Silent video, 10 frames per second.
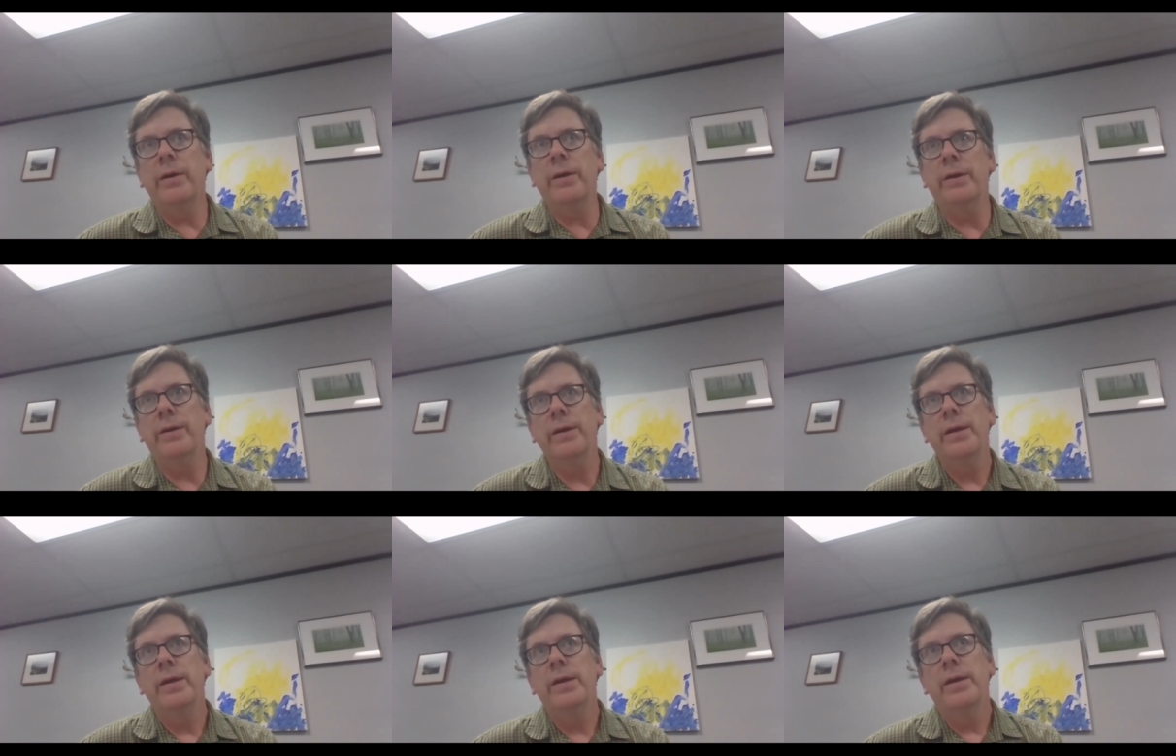I,
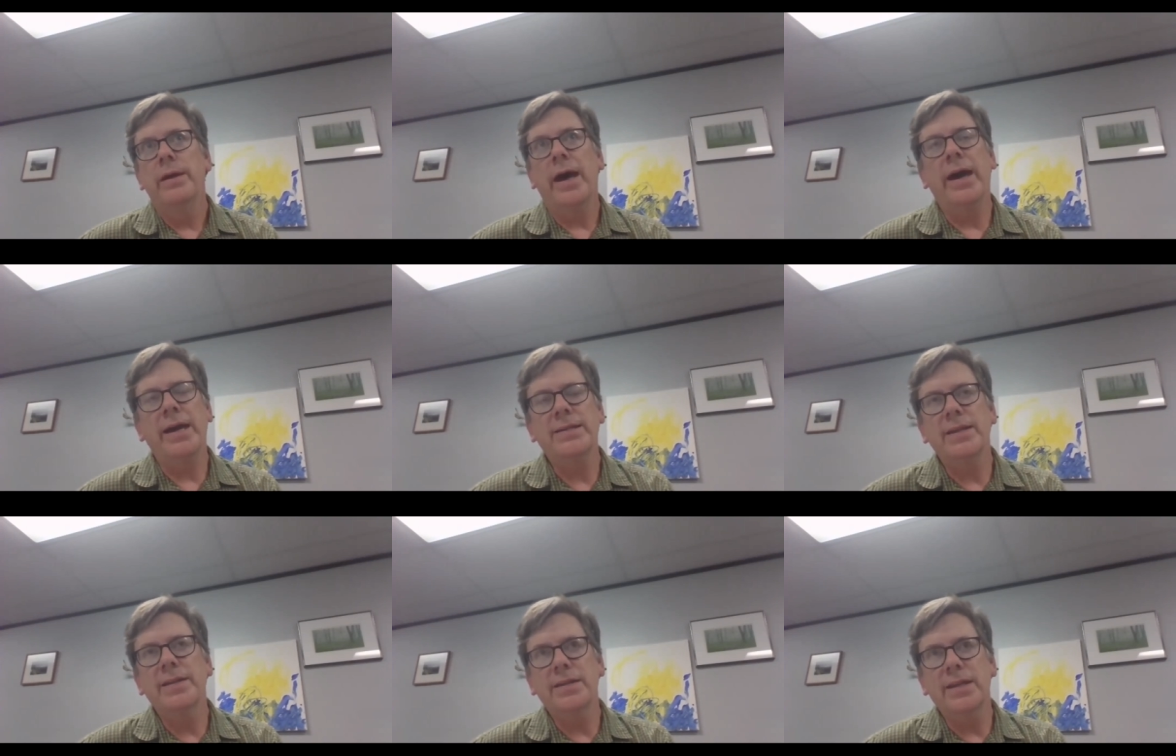I,
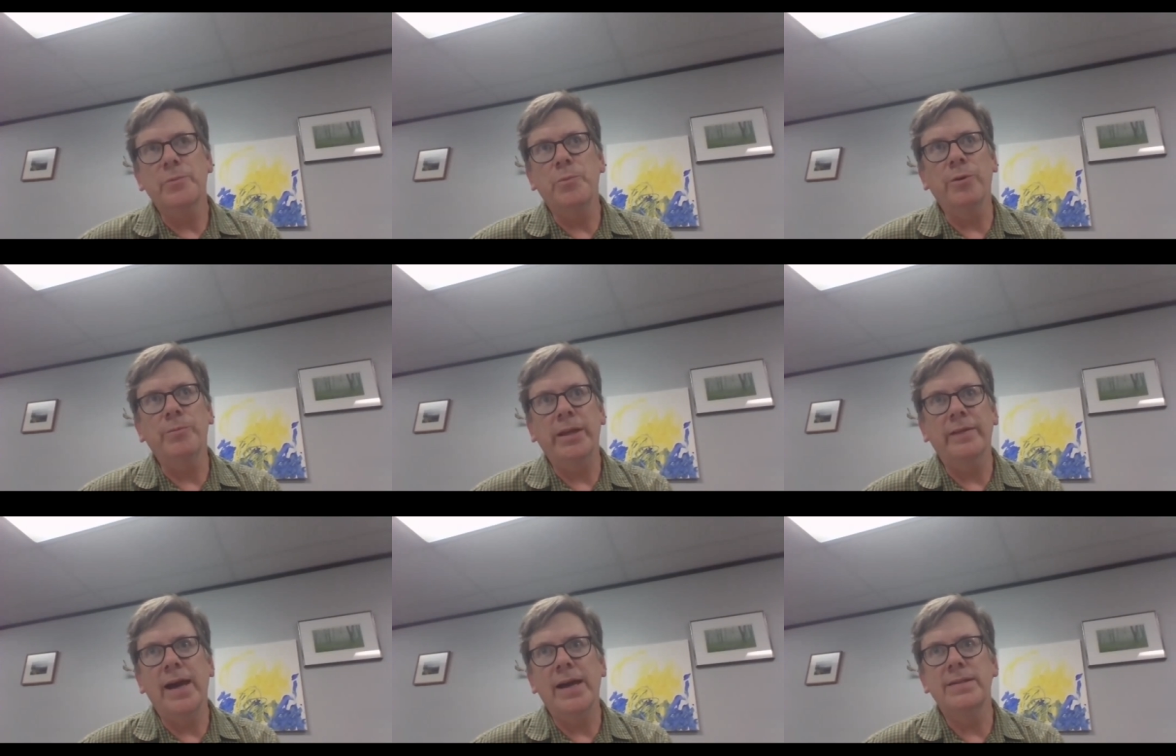said this at the board meeting
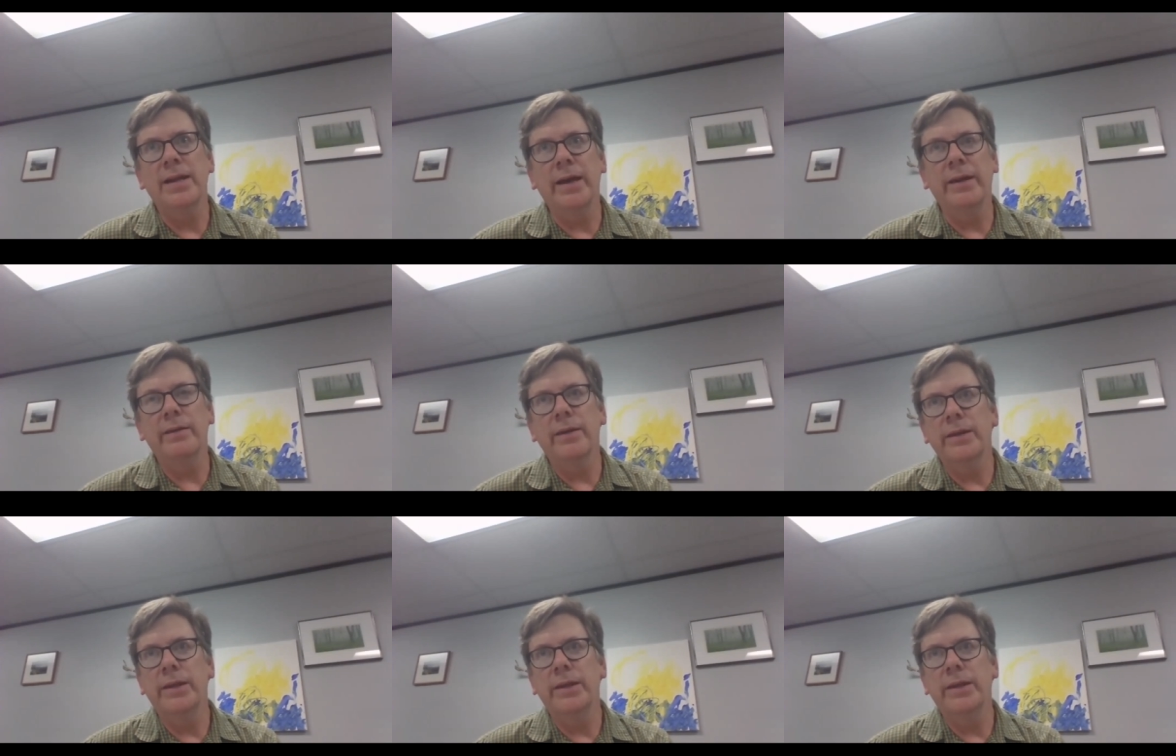last night.